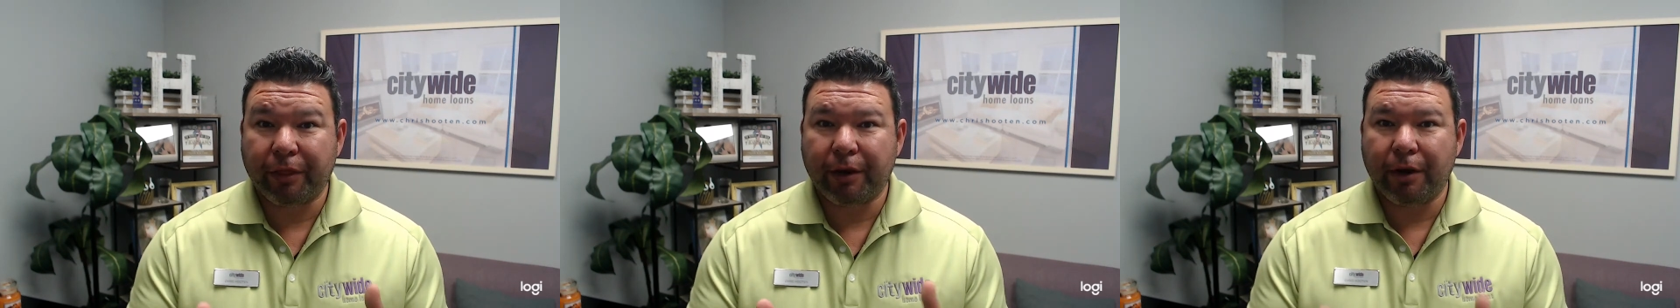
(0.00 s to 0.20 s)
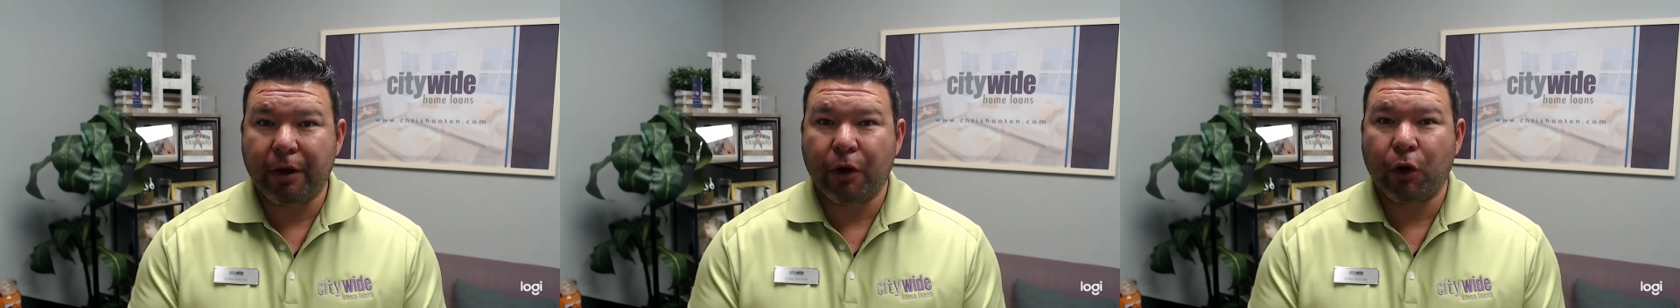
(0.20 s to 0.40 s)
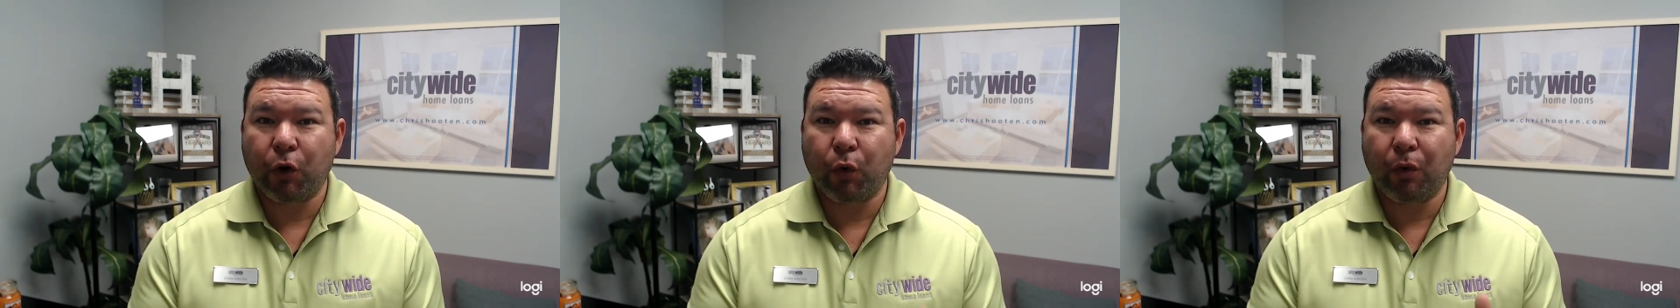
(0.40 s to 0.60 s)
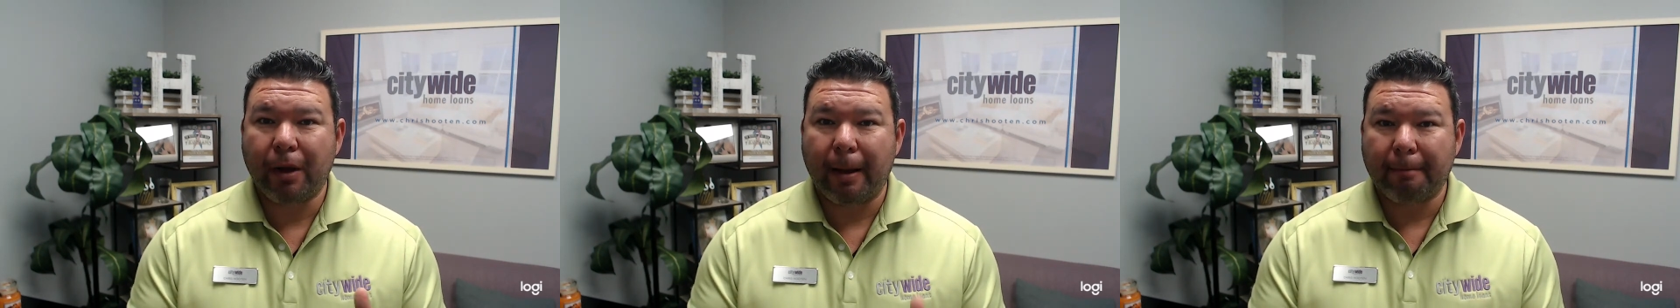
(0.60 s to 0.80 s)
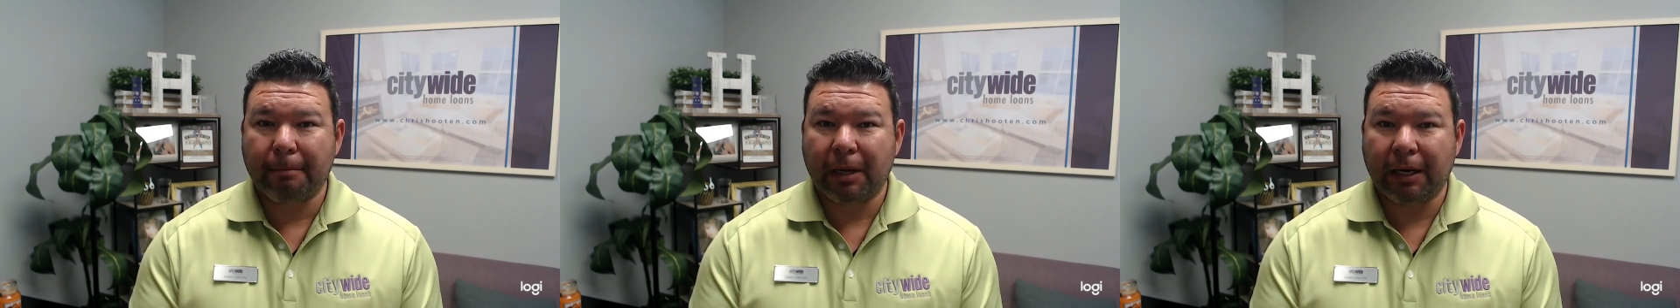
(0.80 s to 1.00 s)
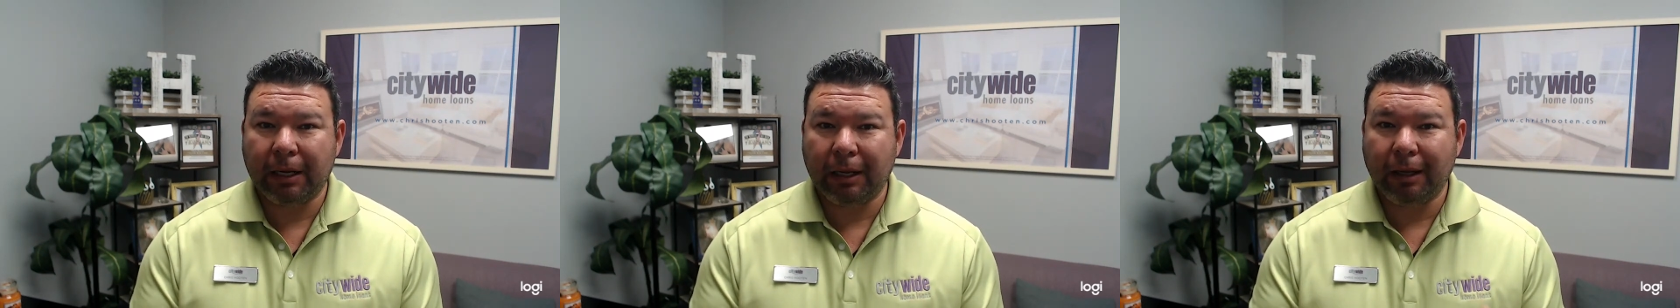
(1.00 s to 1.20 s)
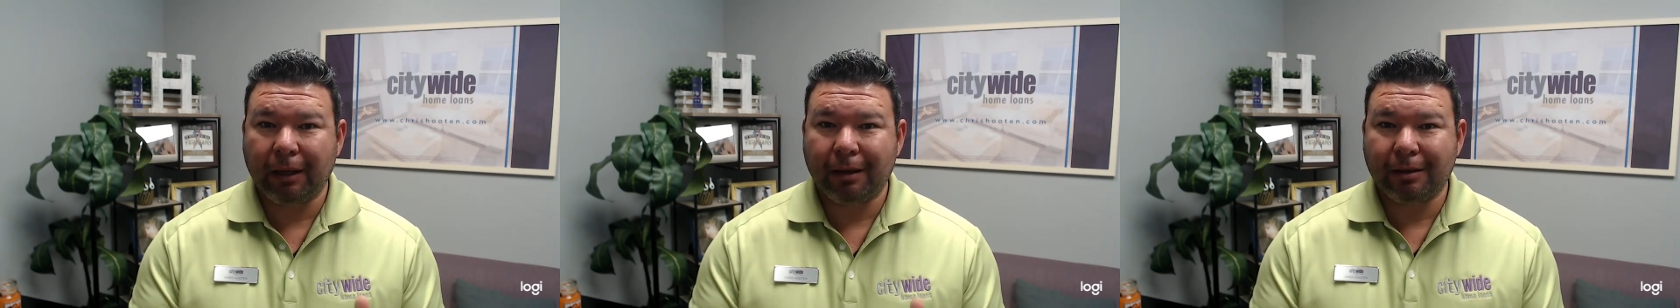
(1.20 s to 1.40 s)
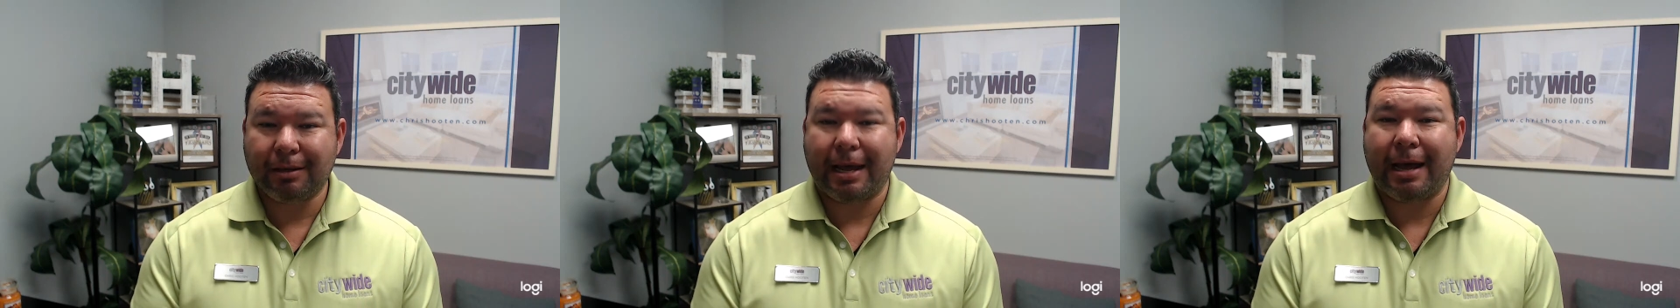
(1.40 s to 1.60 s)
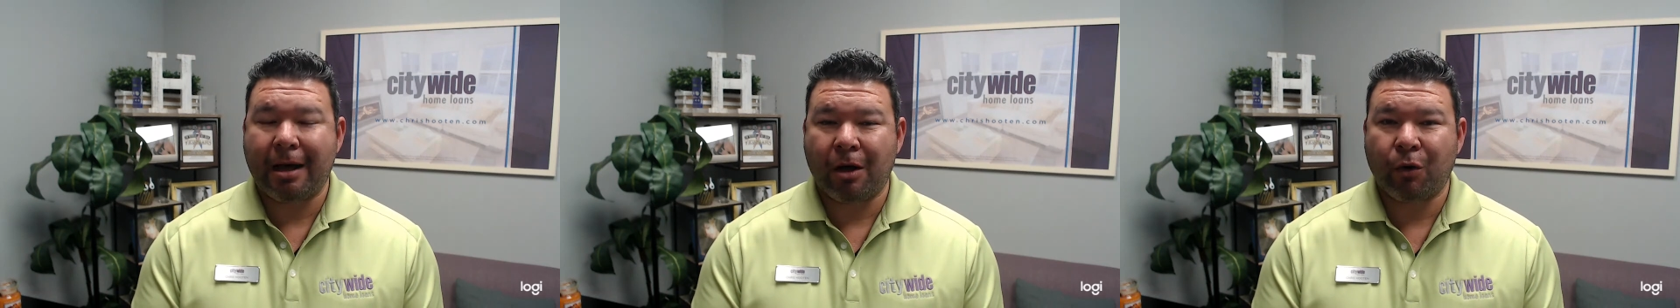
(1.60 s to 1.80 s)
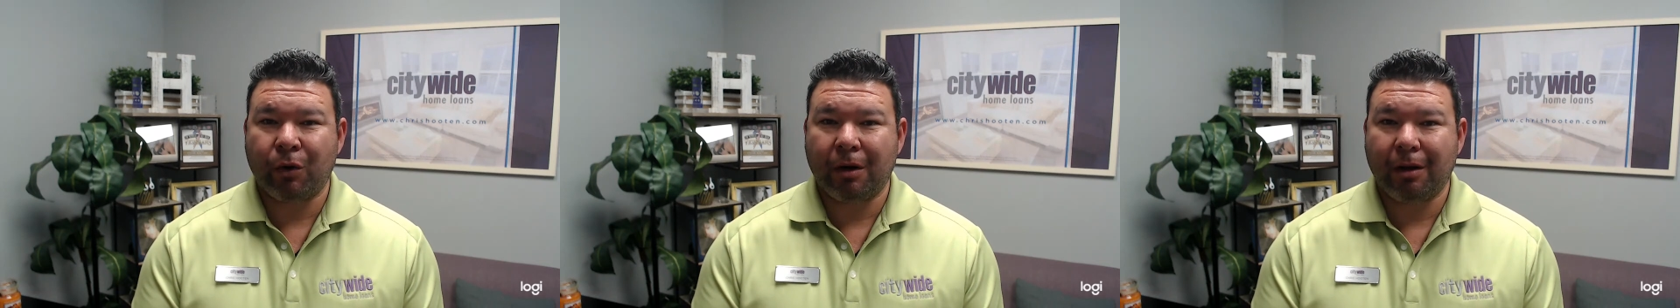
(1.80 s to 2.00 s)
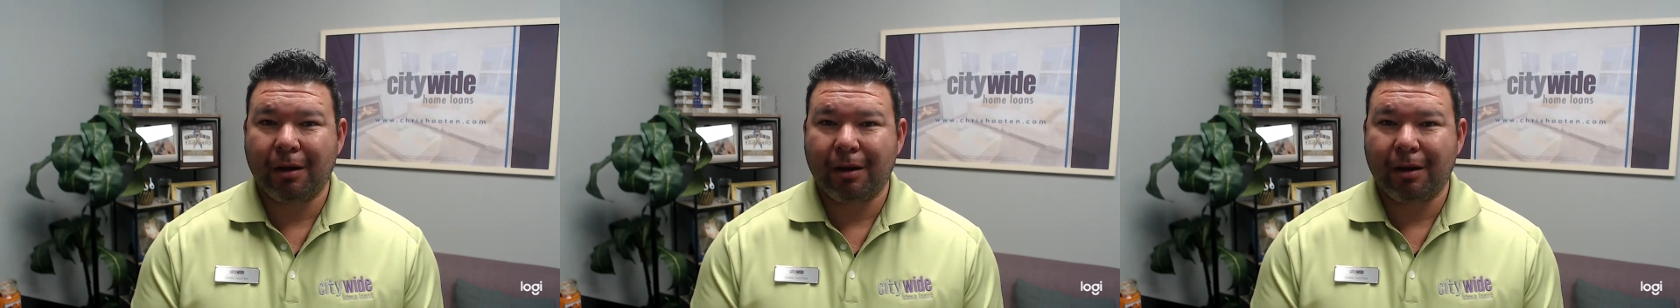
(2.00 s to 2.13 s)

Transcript: no money down?